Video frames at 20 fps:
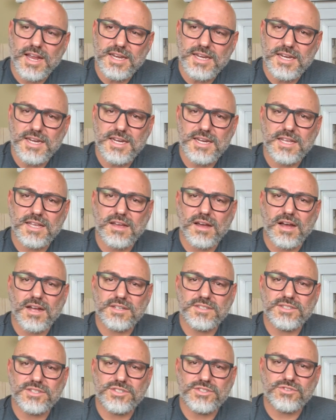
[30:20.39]
needed
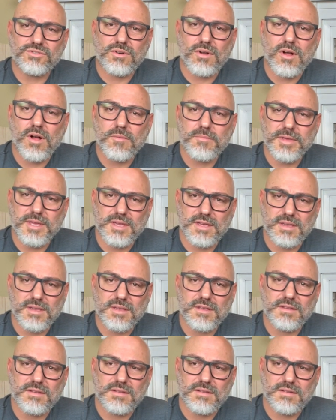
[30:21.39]
God to draw me
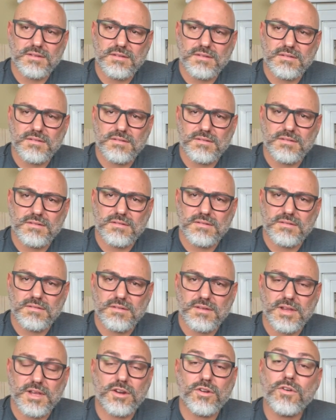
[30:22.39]
in.
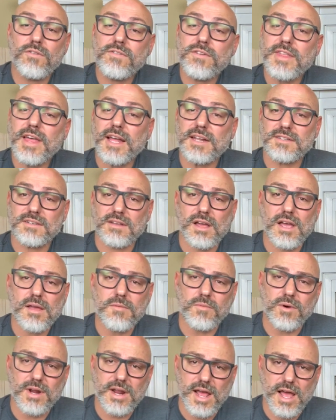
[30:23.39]
And over that
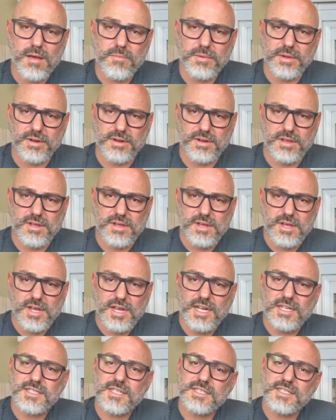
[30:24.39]
time, what happened?
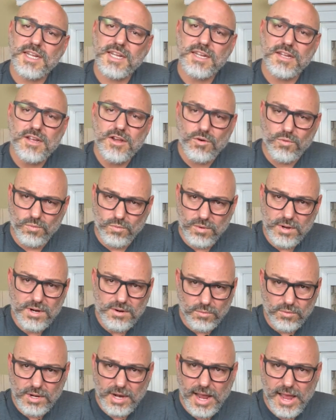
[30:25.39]
He says, hey,
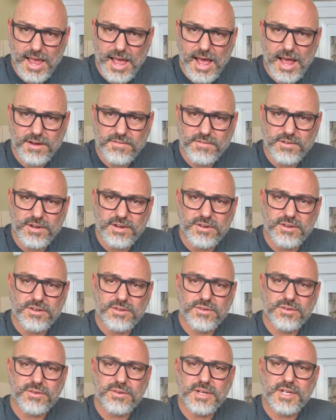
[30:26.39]
what I had for you to
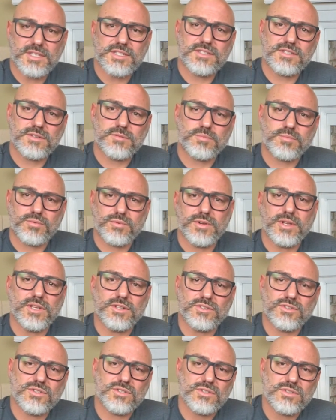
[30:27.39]
do is to
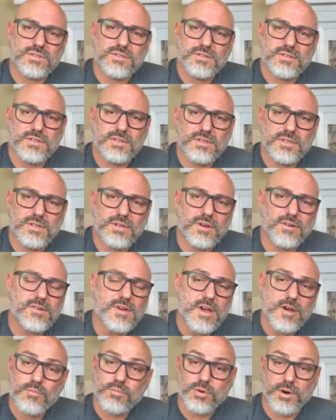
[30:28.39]
preach. You know,
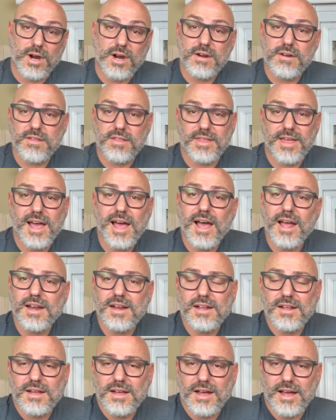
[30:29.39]
prior to
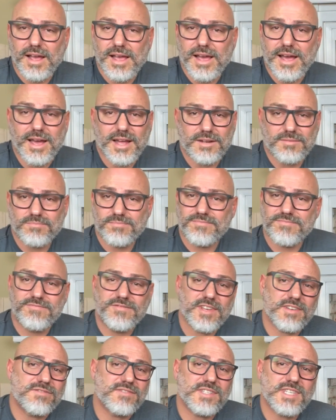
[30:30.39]
that, I had
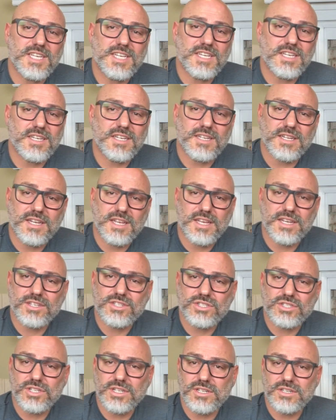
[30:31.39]

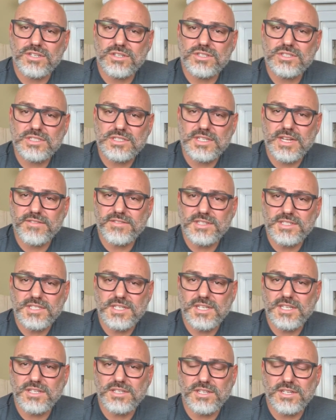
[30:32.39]
15-ish years,
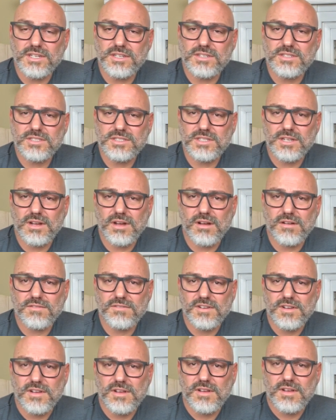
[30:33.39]
17 years of